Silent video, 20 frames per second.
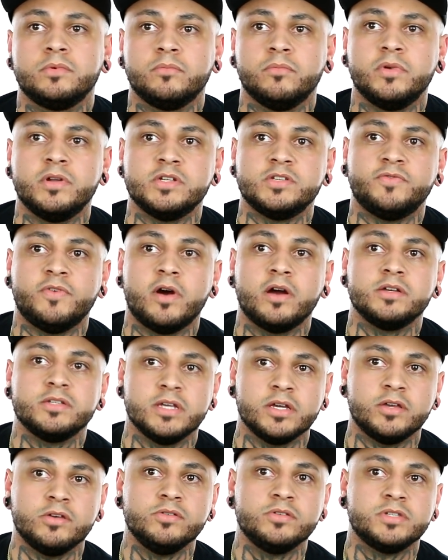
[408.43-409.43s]
But as far as,
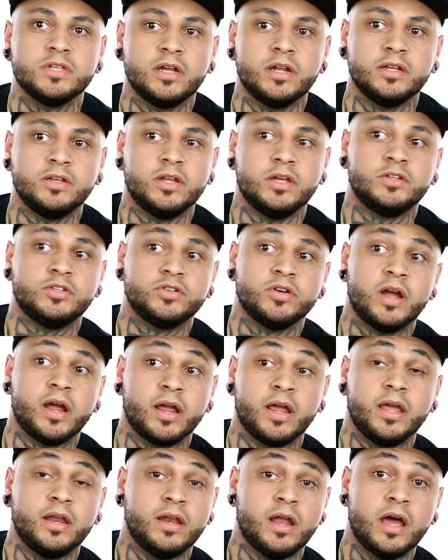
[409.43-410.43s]
like you said, a, a
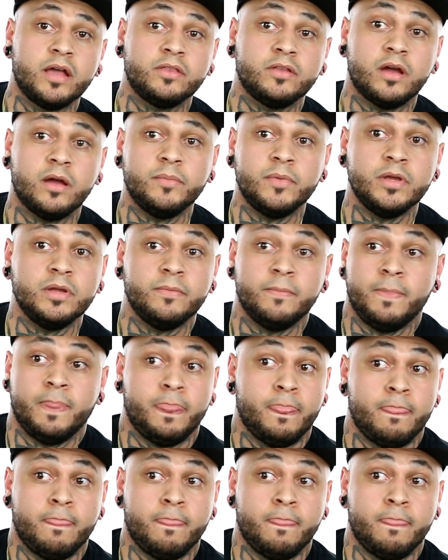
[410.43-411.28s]
track getting out there, I mean,